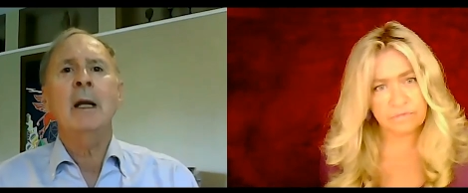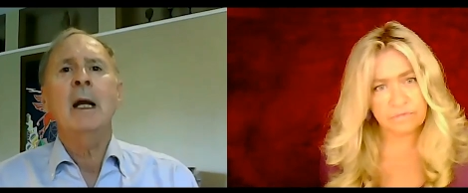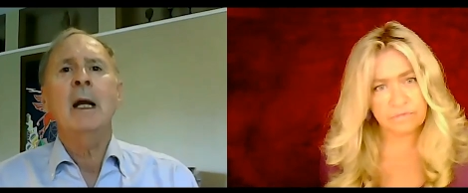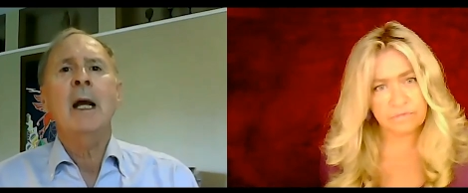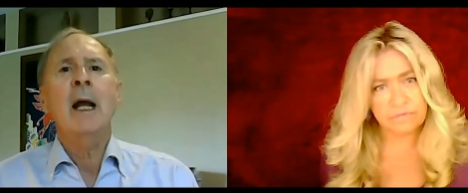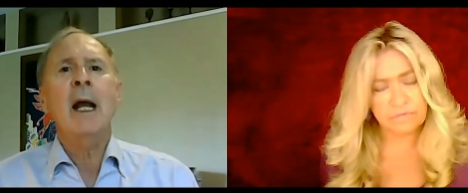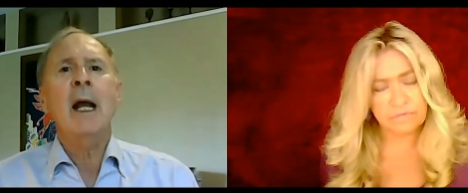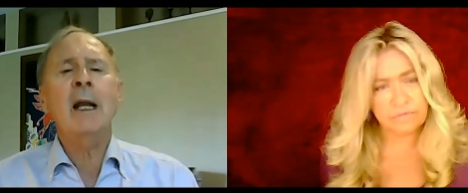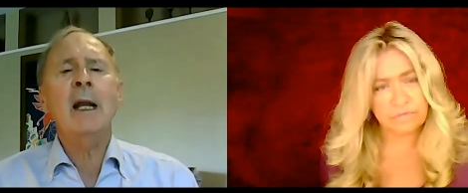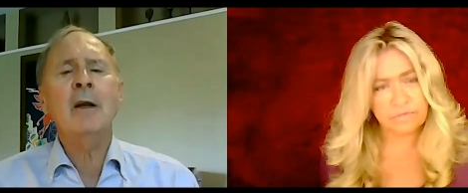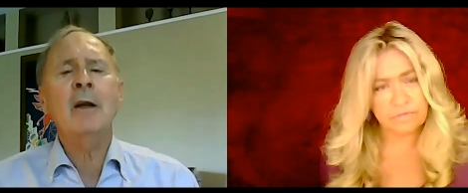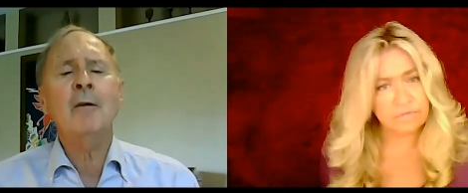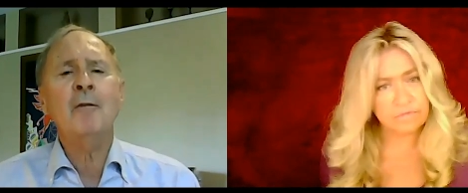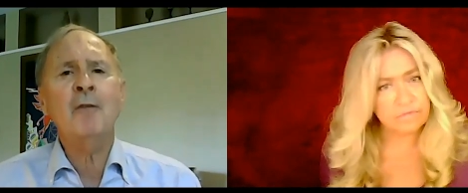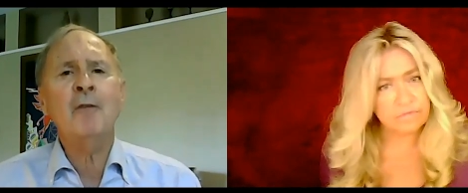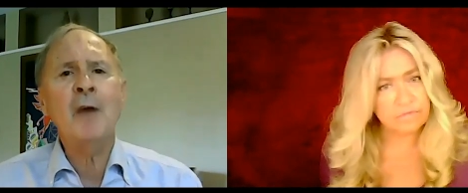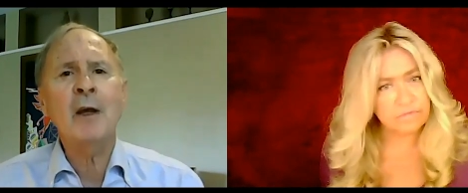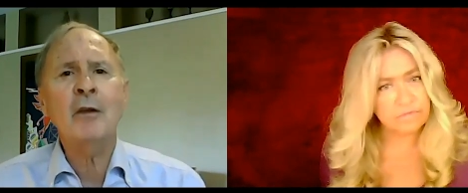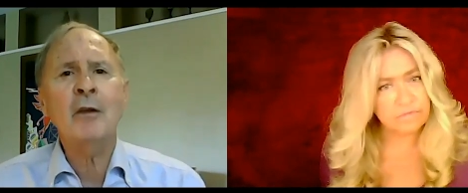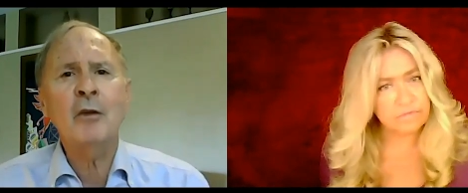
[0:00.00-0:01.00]
Speaker 1: and it
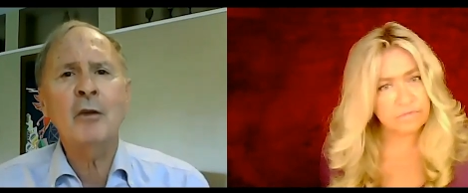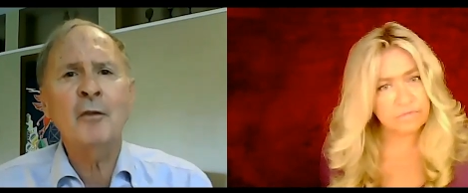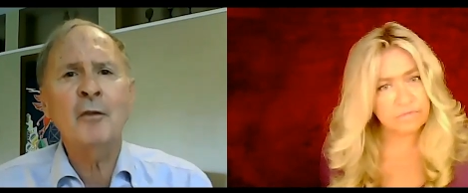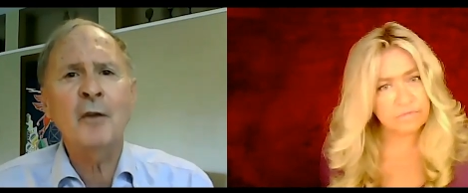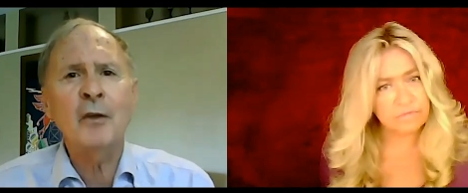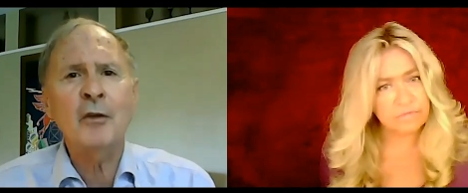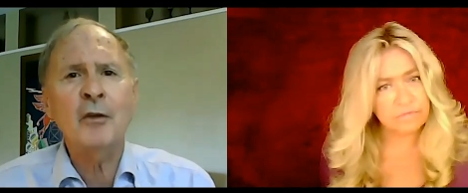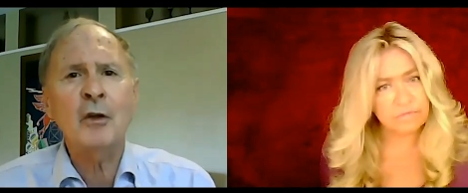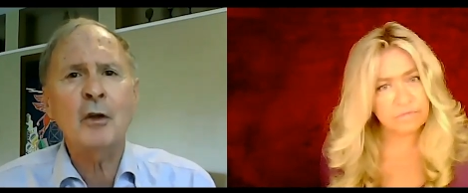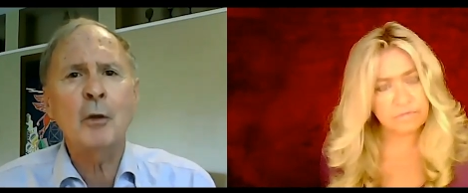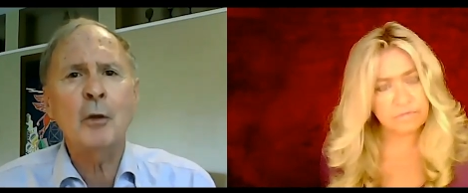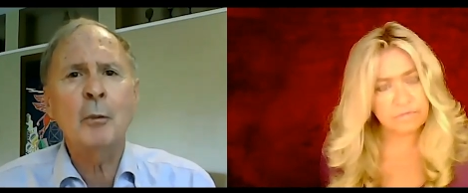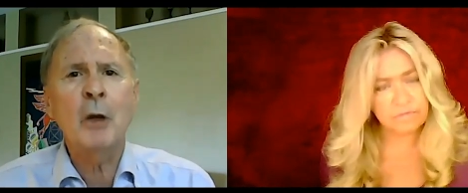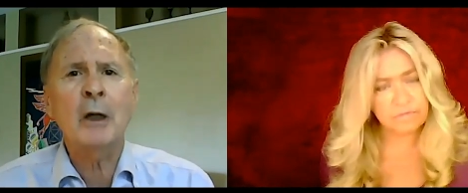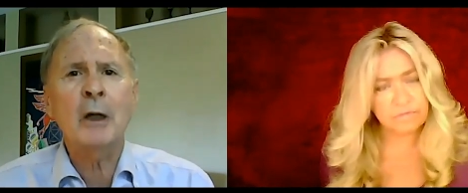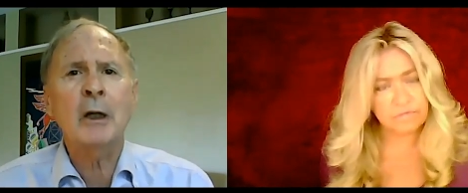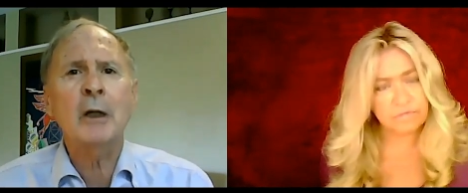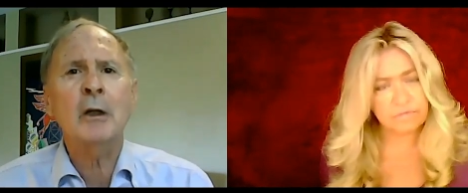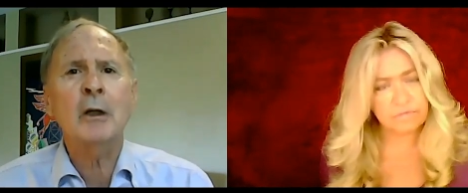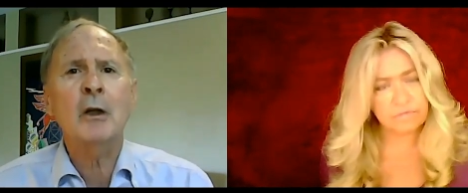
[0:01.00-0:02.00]
affects the physical market
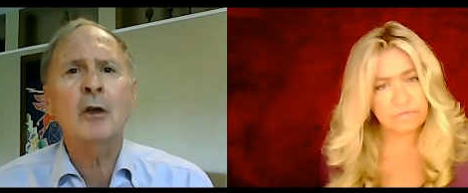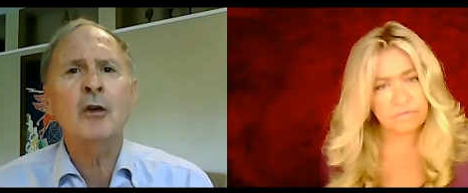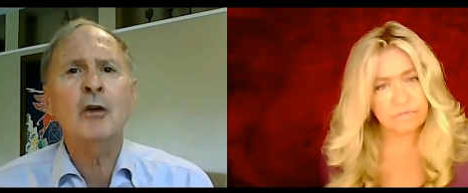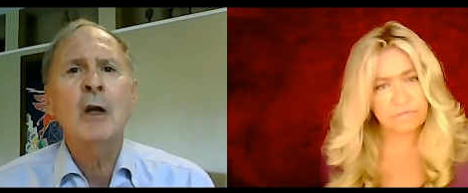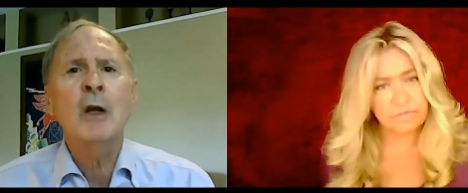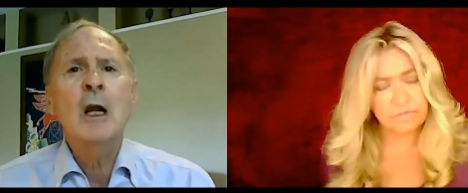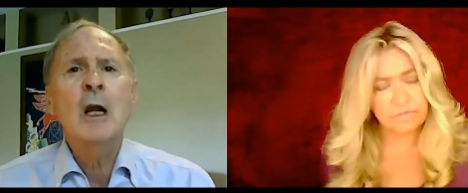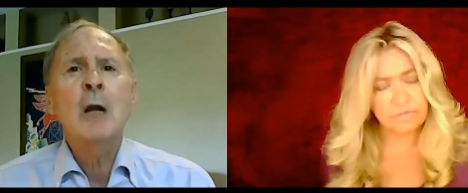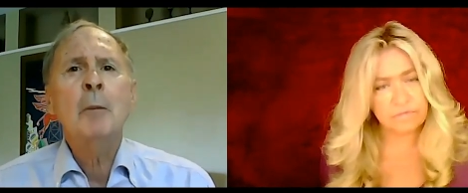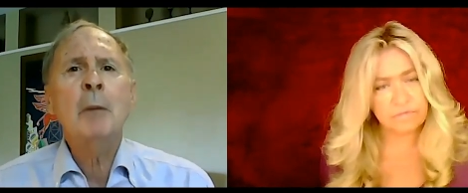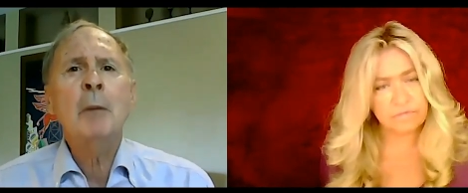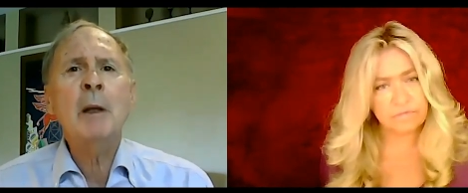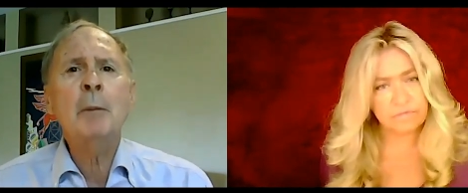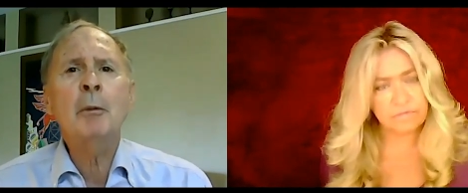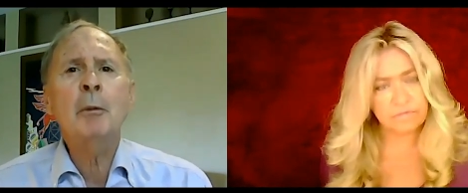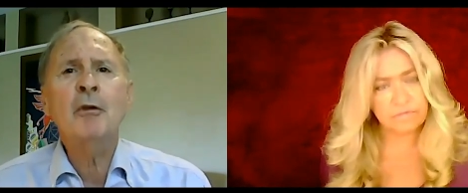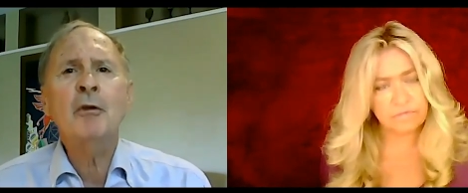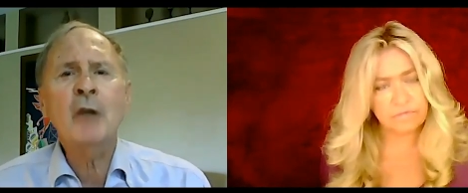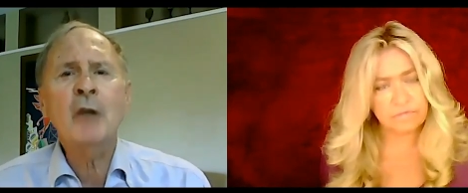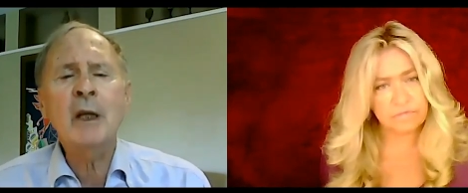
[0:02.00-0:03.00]
because people
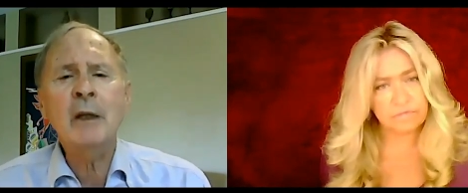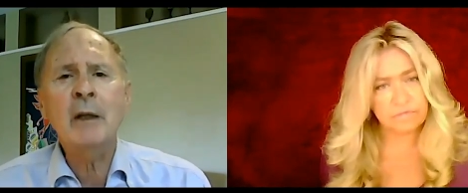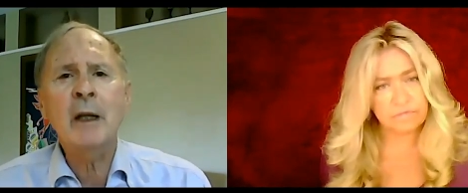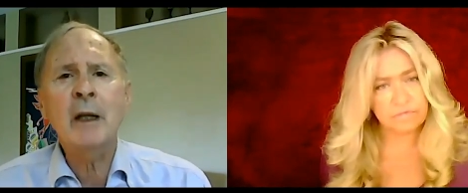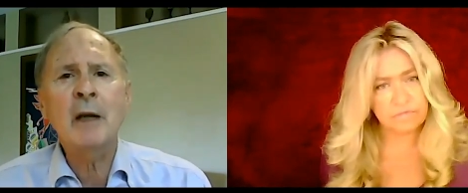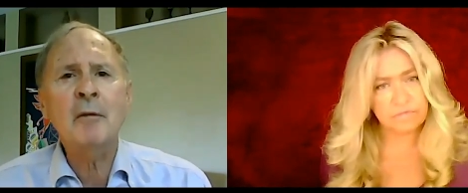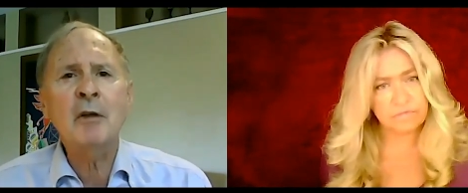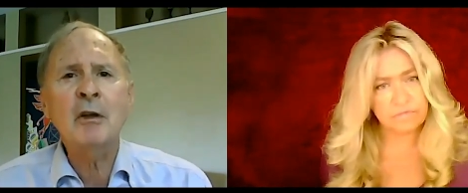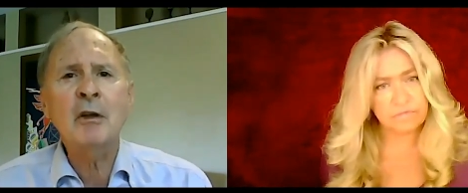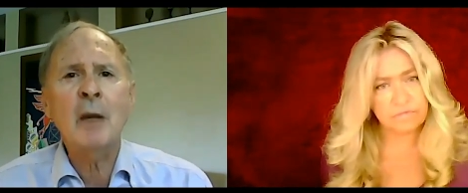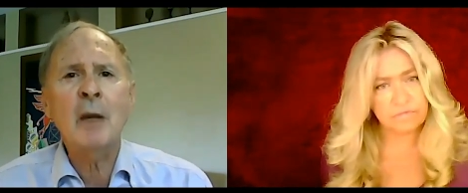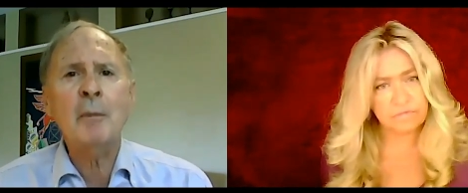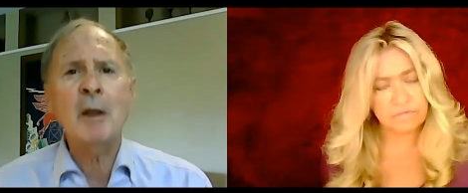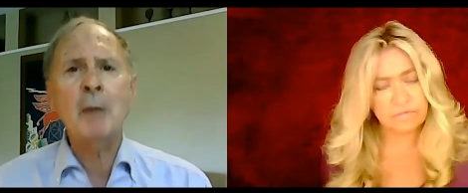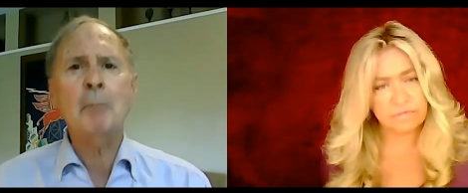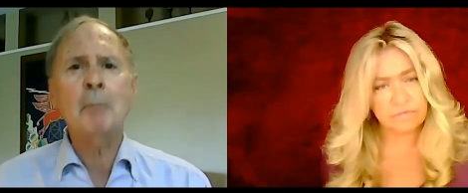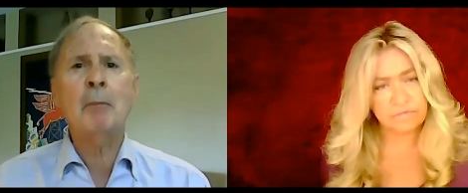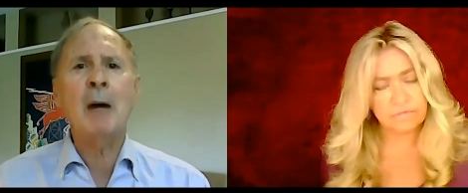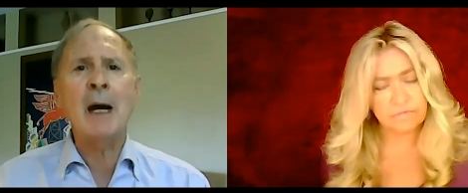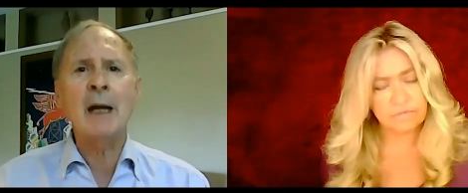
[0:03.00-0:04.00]
see that every time they
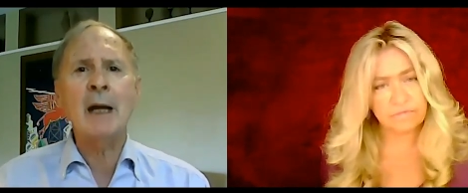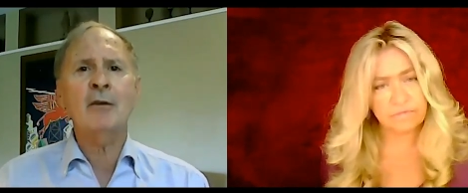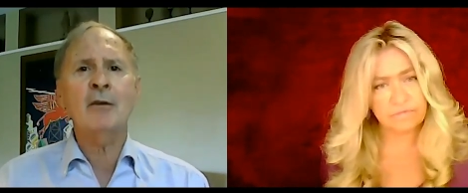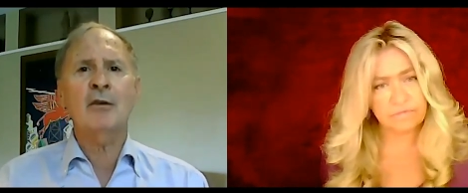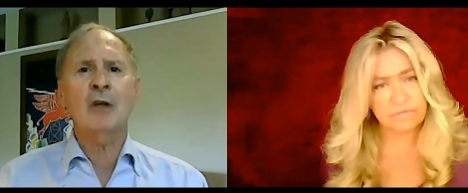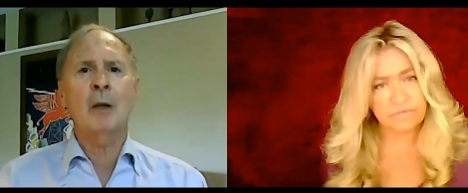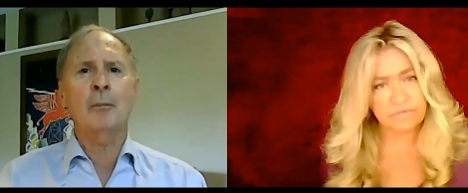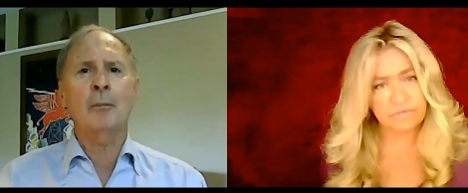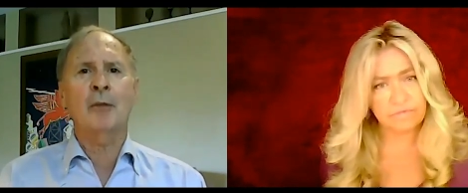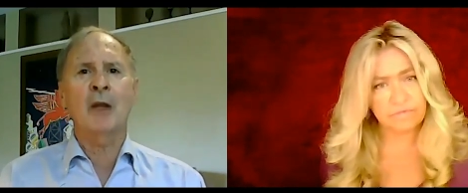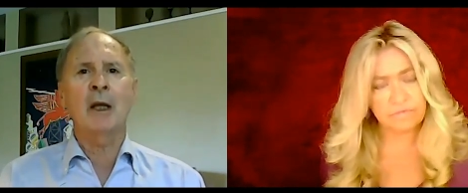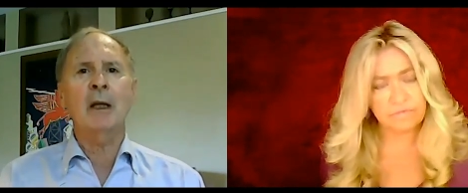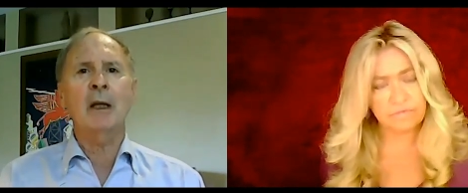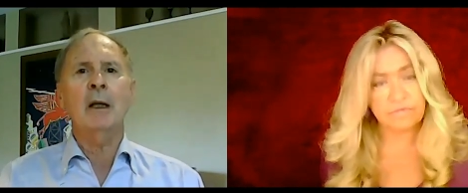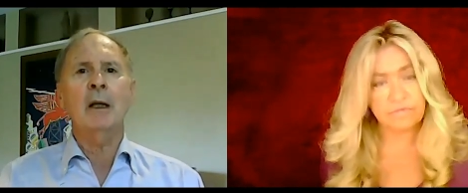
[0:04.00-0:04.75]
buy something,